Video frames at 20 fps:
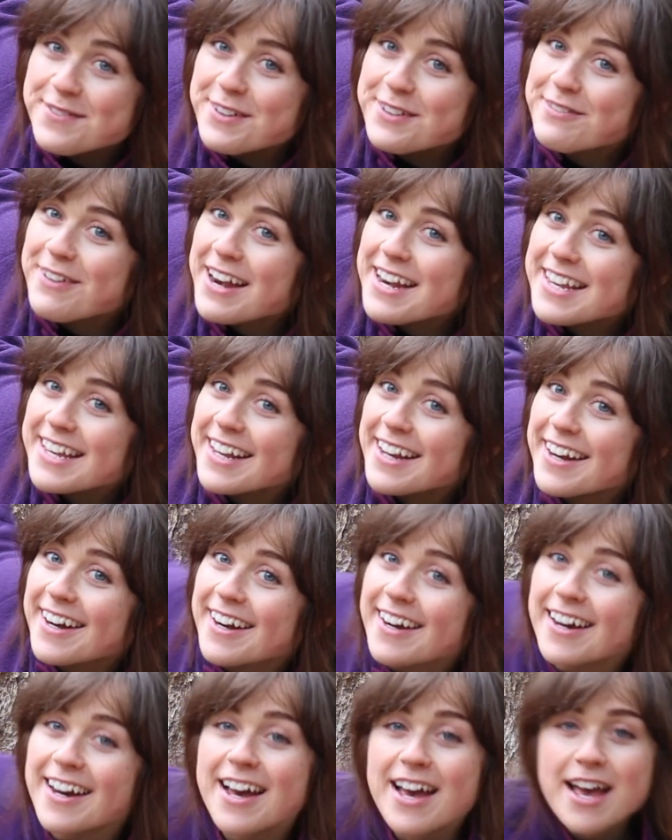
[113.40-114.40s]
one right
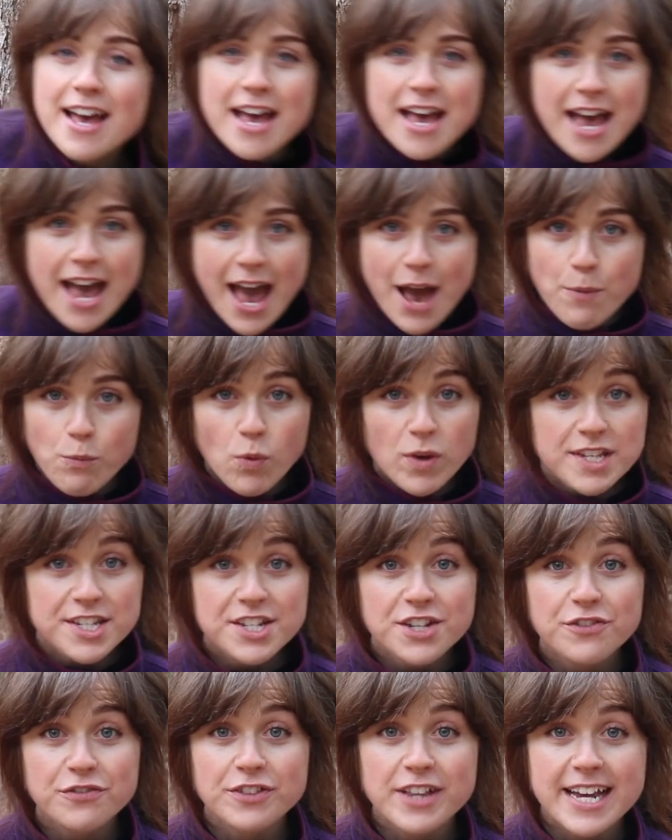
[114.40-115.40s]
here. And
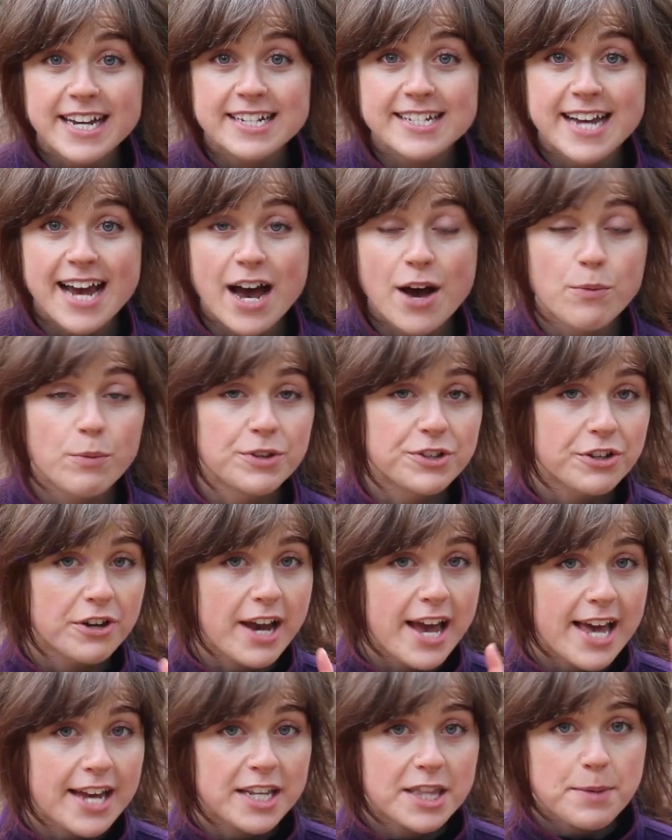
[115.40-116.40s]
once you've laid down with your
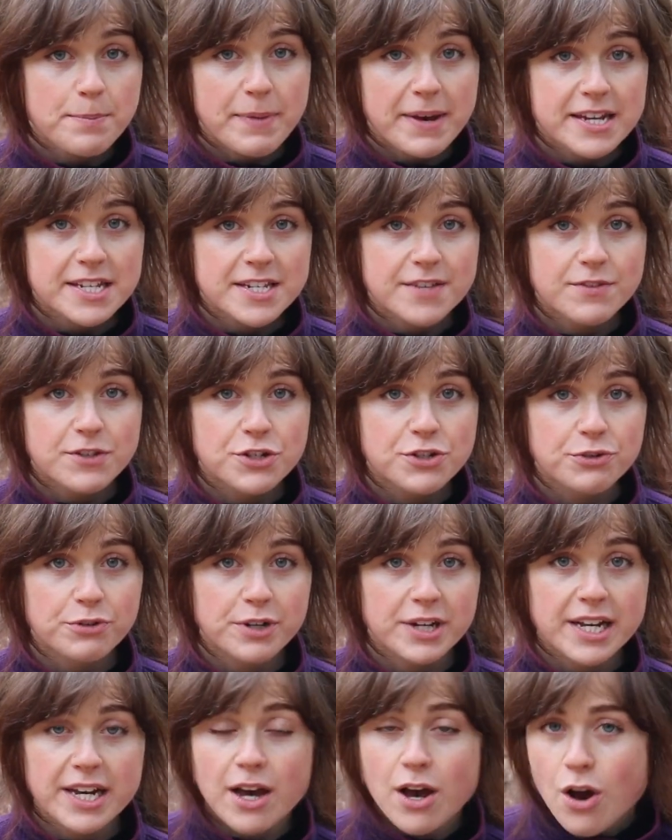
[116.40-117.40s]
head at the base of the
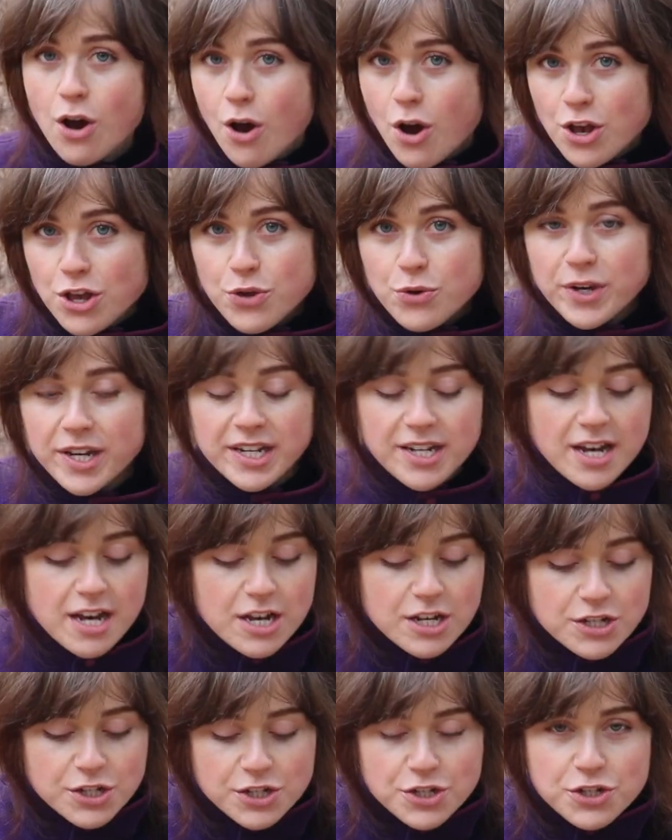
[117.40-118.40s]
tree, you can
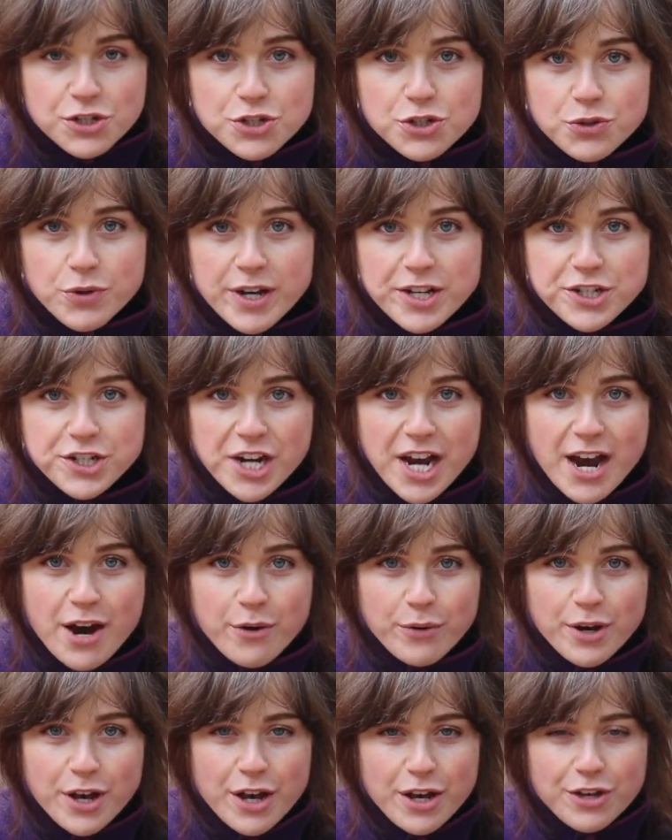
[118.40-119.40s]
stretch
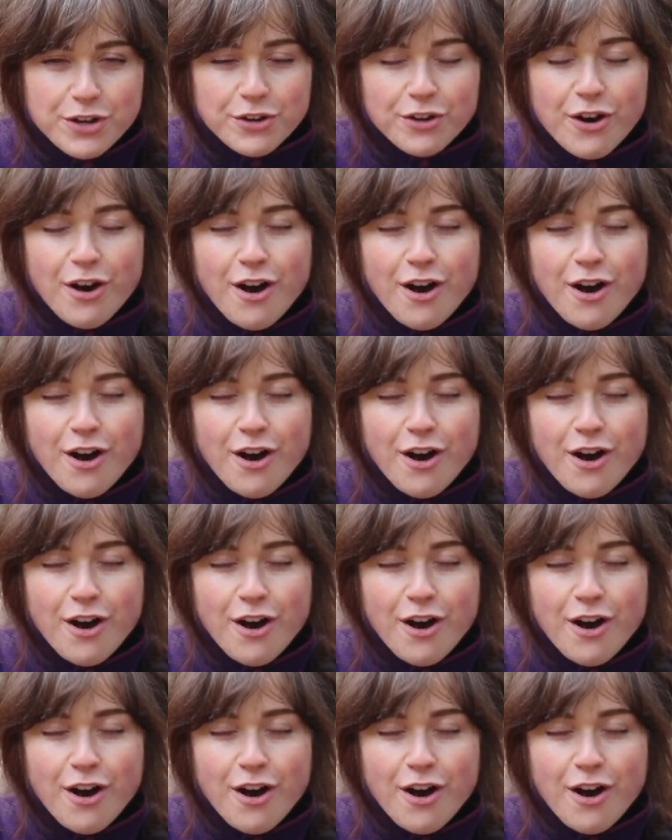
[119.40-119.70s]
out your